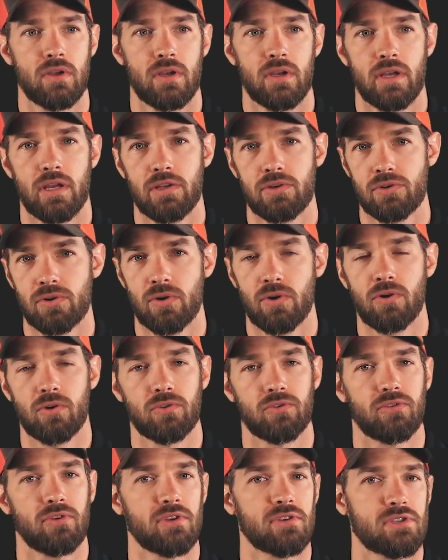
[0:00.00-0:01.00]
it's your whole
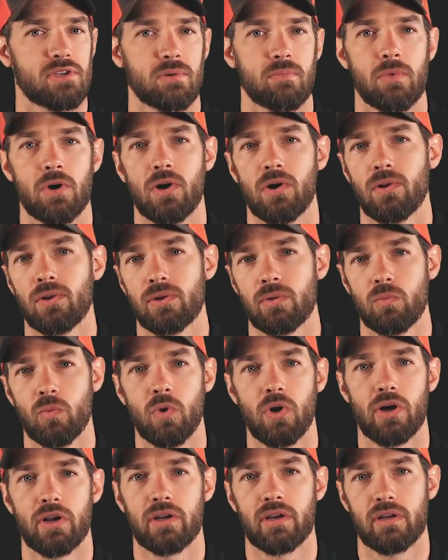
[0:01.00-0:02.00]
system all in
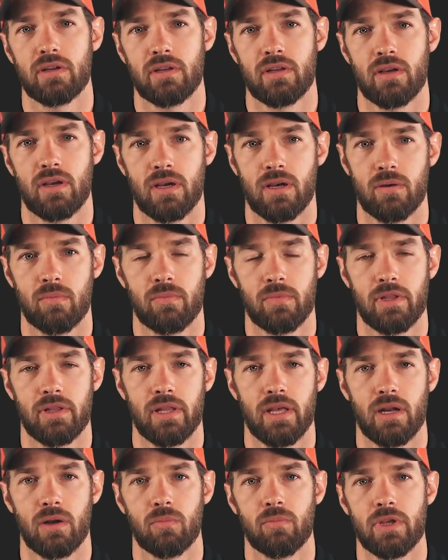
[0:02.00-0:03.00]
one, and
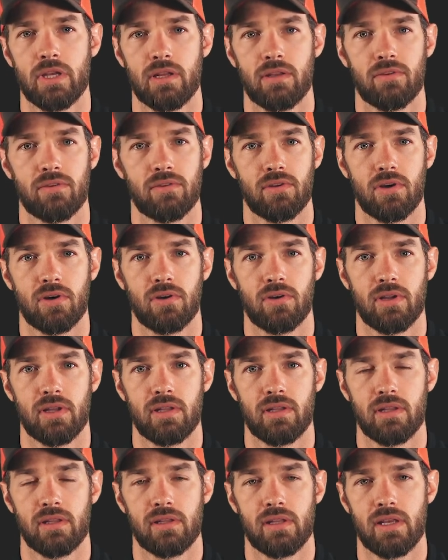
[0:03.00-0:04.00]
that'll be installed
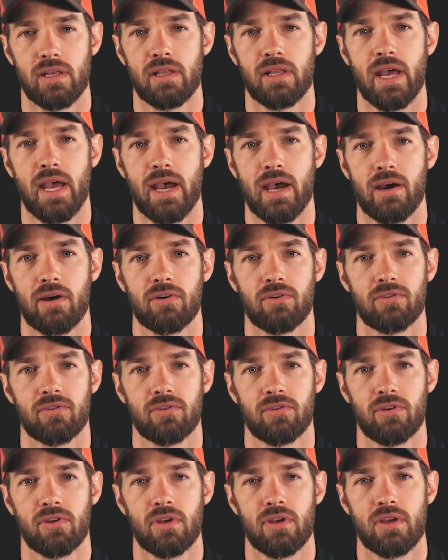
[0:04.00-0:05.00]
in the
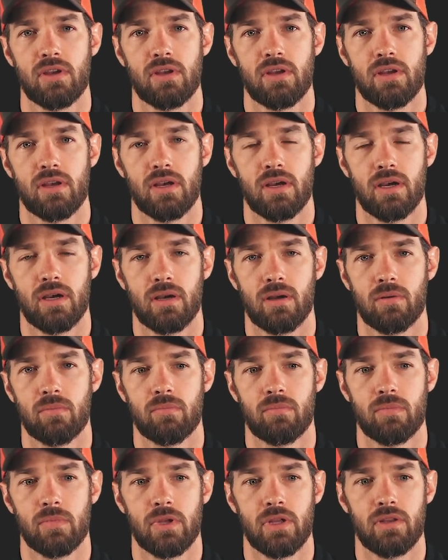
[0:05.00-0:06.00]
house,
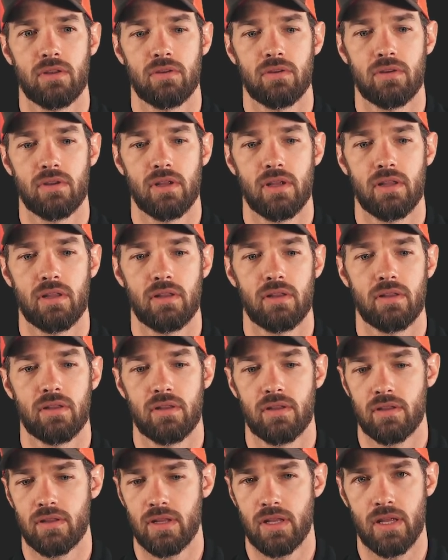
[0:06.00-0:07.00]
and
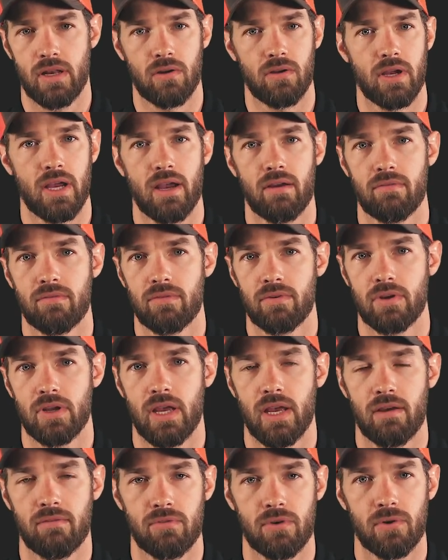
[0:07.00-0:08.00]
it'll
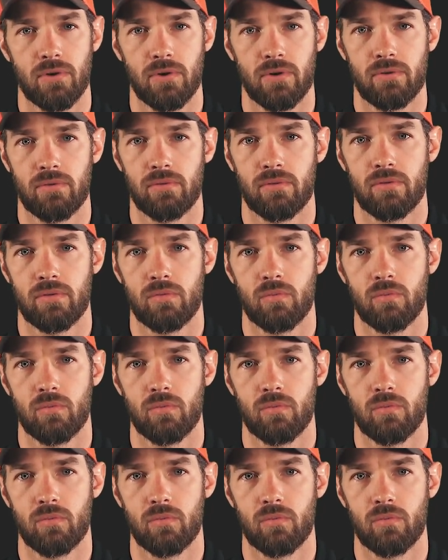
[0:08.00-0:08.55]
have your